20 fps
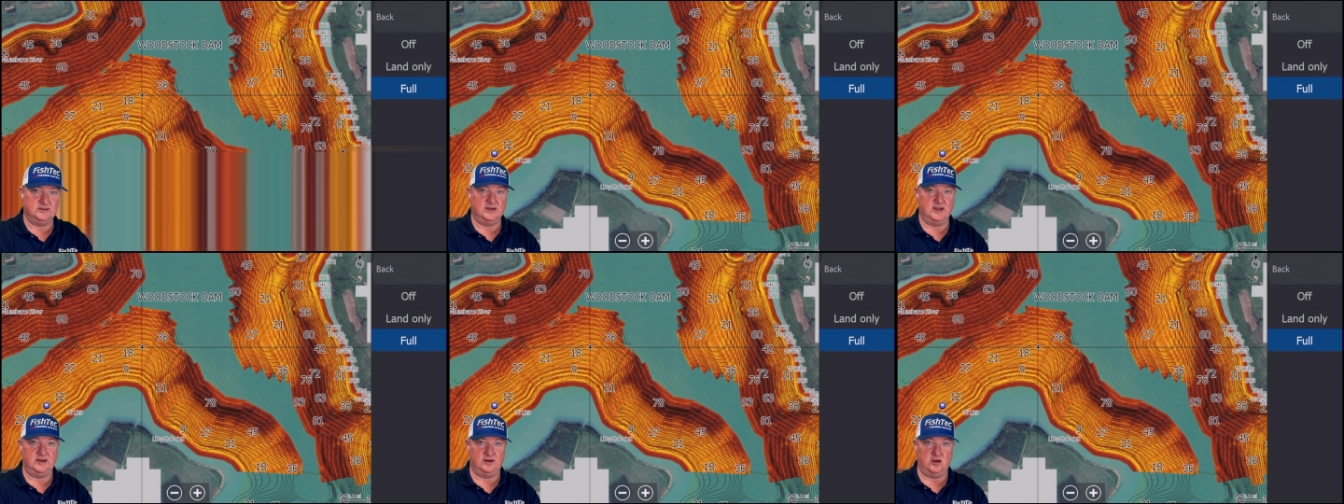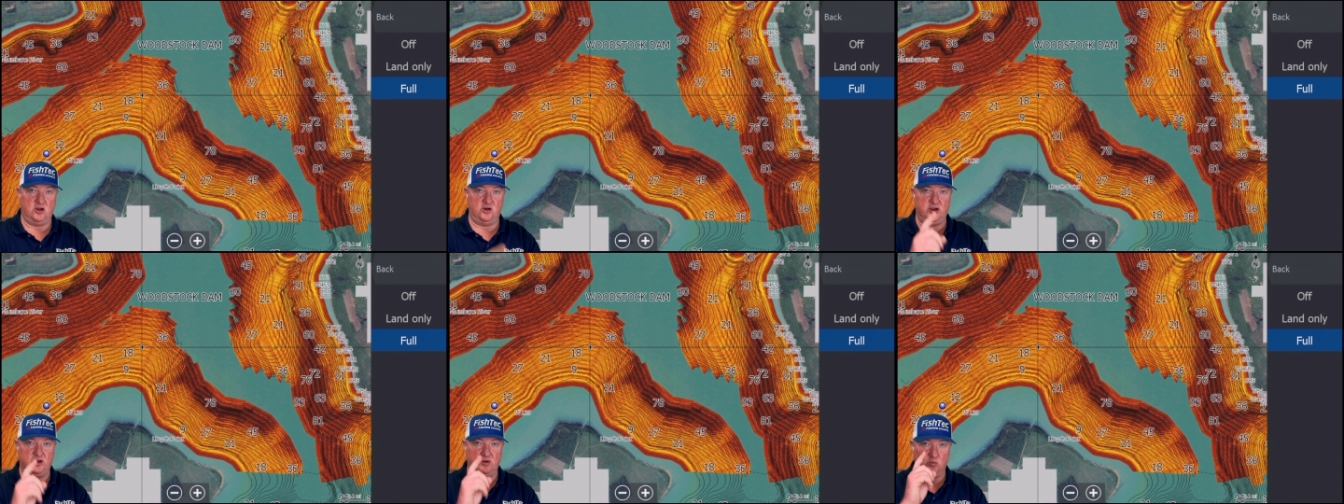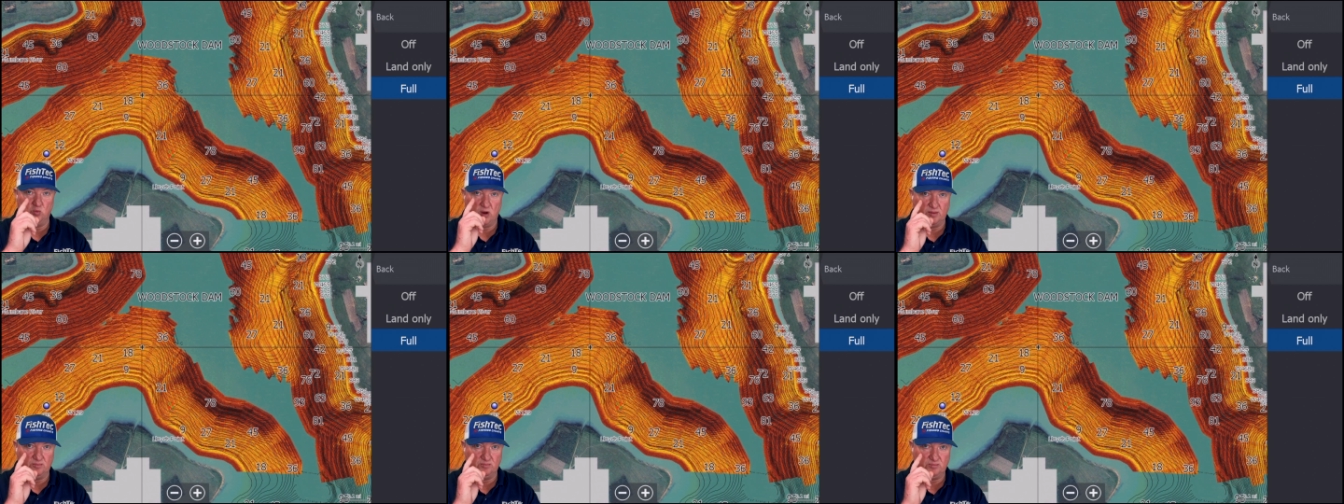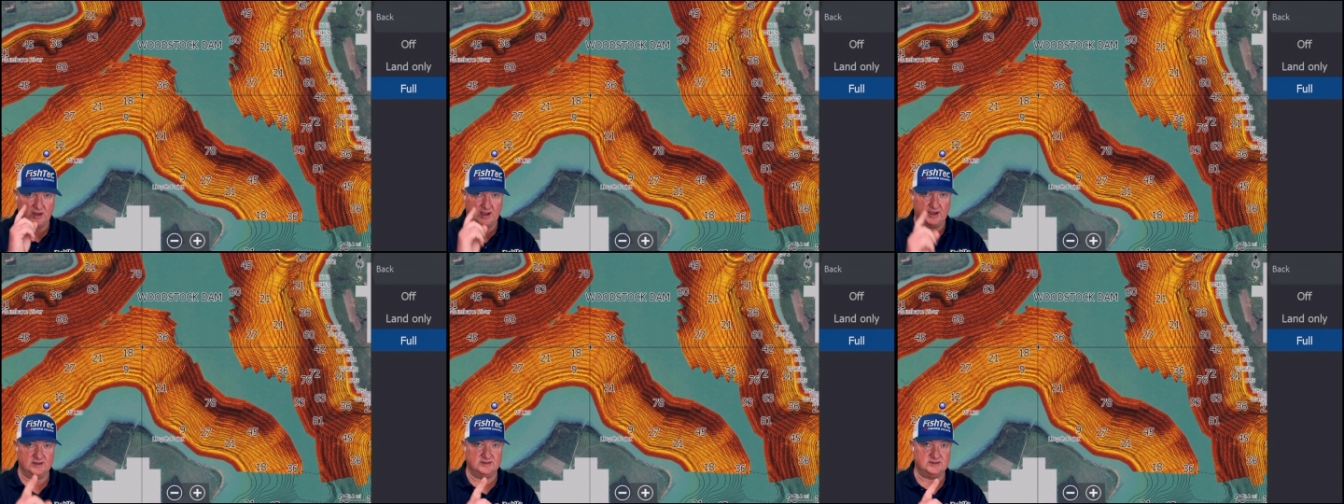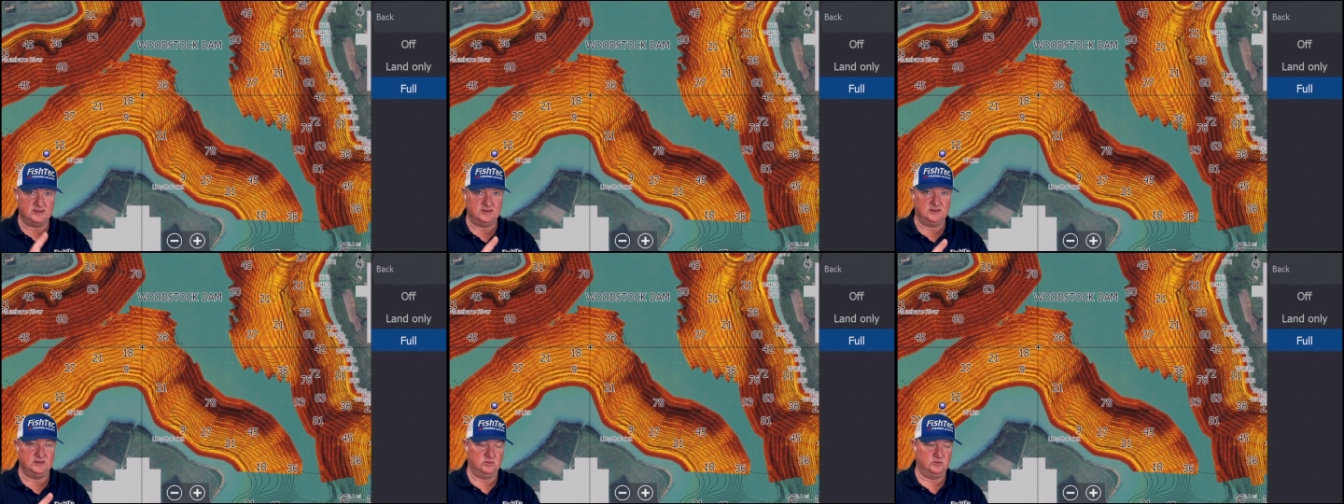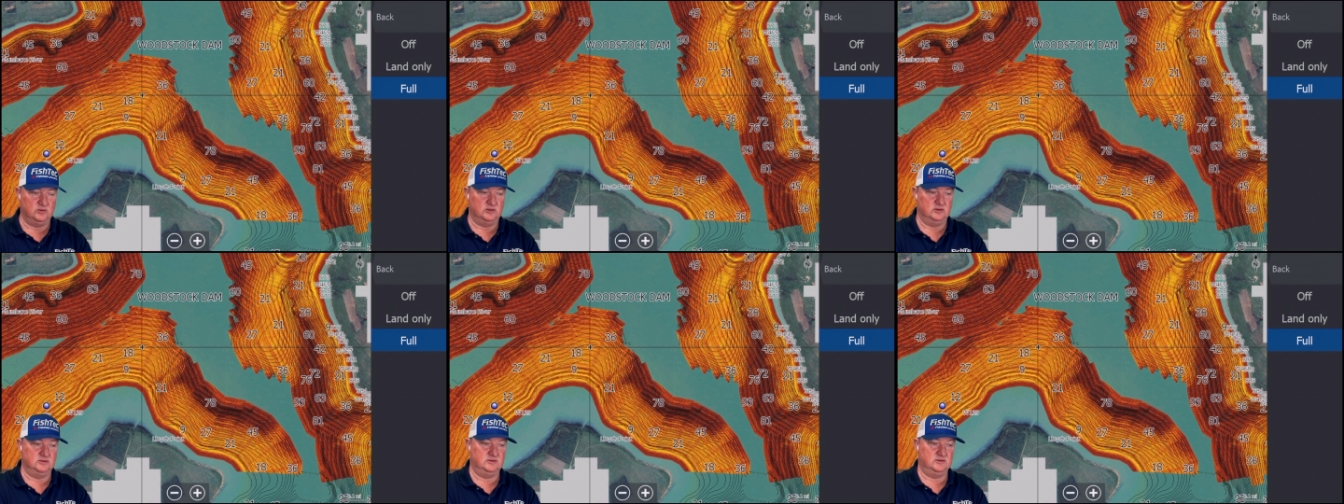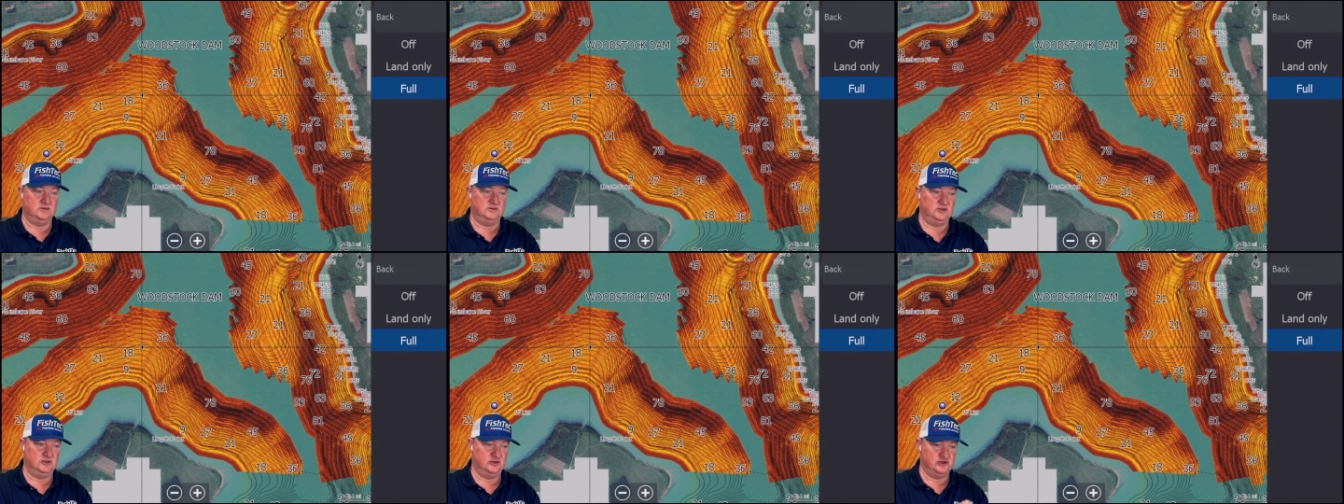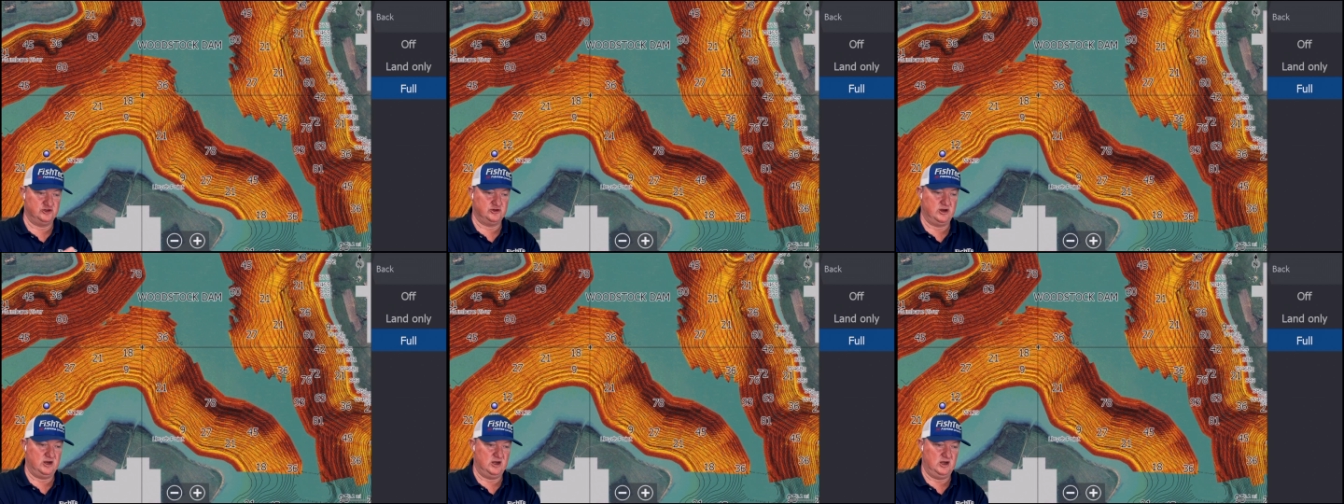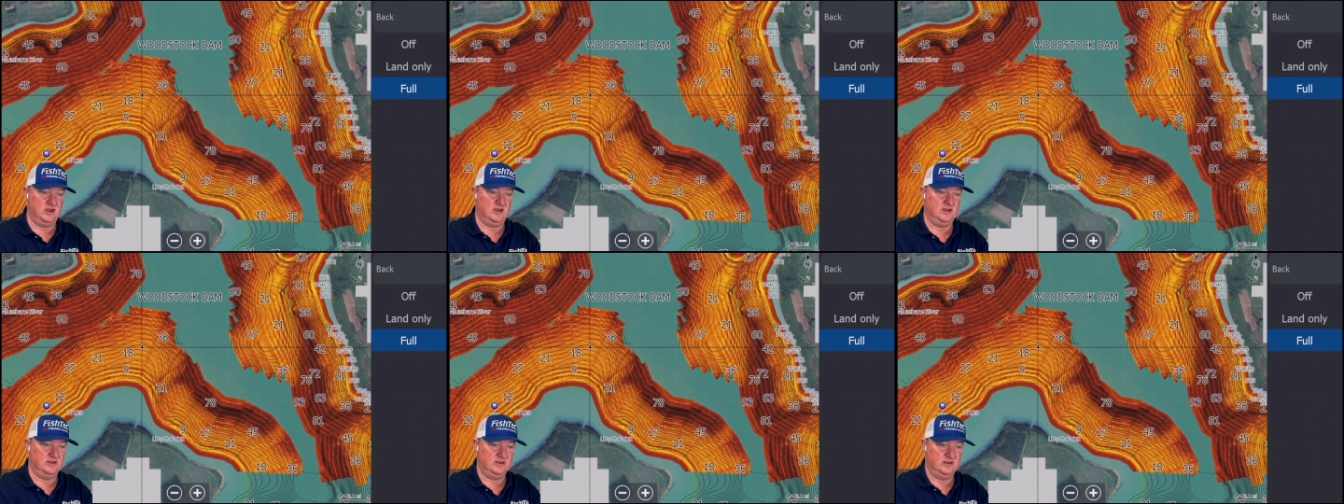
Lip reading: and only in one place in the world, in Australia.